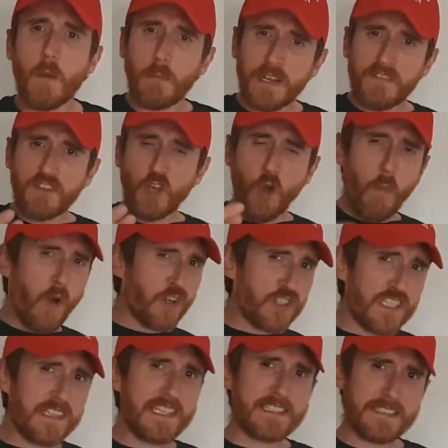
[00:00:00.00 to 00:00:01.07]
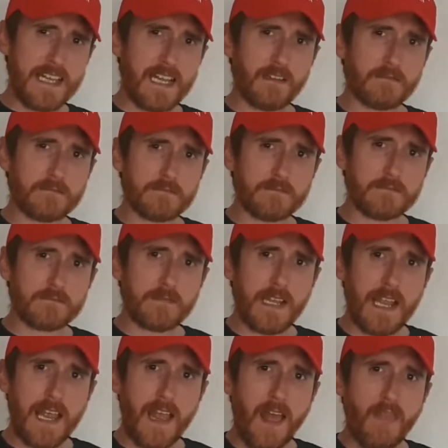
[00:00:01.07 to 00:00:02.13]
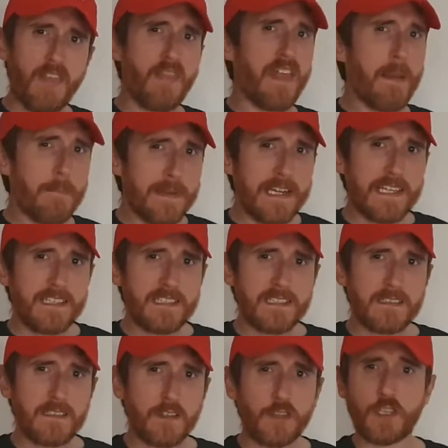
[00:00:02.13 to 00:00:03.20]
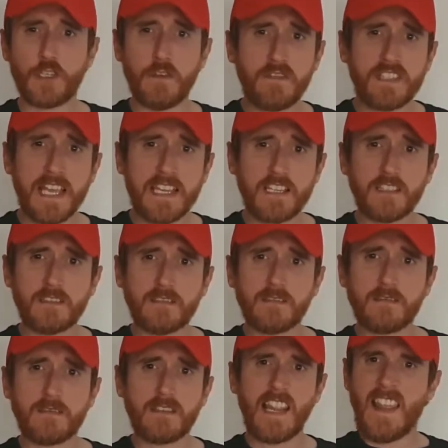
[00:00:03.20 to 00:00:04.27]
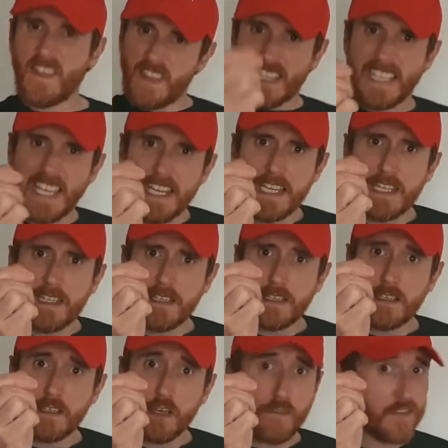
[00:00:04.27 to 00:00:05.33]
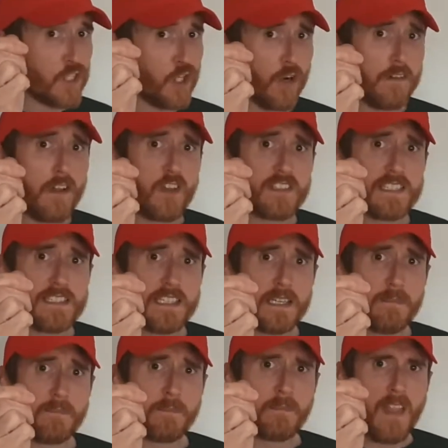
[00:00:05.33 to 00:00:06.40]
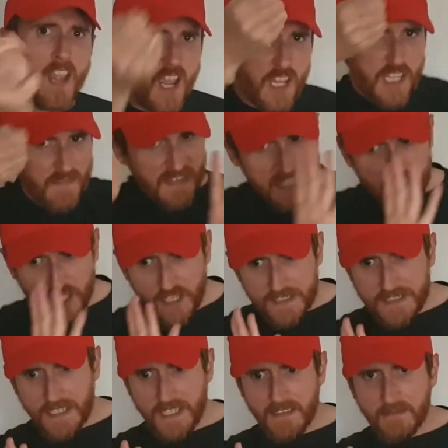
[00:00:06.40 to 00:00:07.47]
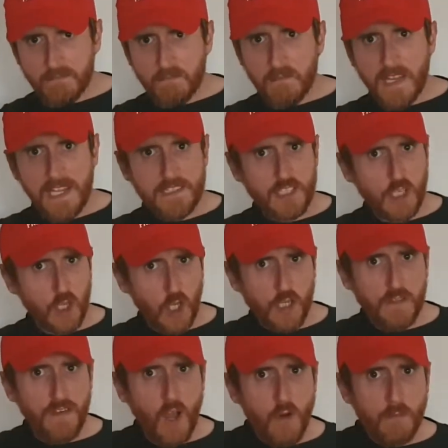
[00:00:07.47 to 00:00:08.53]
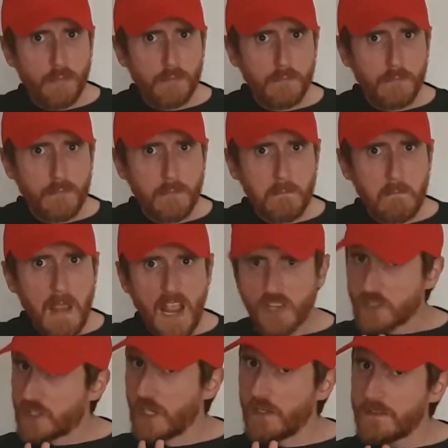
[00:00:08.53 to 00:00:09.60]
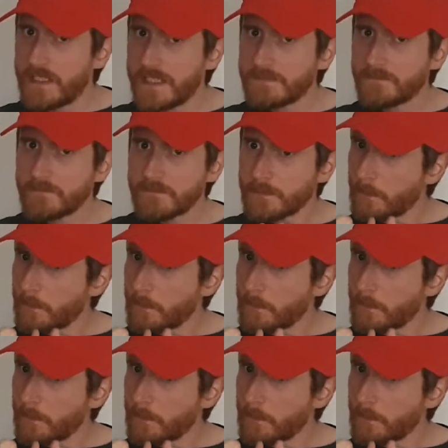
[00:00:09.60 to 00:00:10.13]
But if you're watching this now, then that means that you've taken the key of curiosity, you've inserted it into the lock of hope, turned it